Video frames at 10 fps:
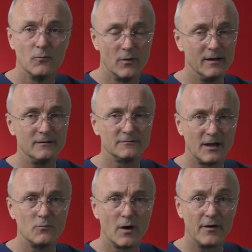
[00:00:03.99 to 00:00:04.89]
Well,
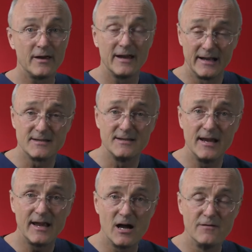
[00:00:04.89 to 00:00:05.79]
don't worry, it's
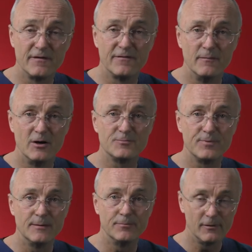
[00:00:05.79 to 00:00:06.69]
nearly over for most
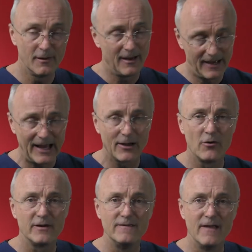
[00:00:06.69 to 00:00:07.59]
people. Hang
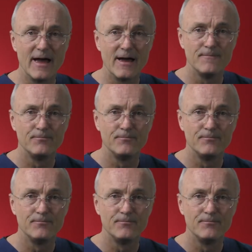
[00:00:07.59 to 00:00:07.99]
on in there.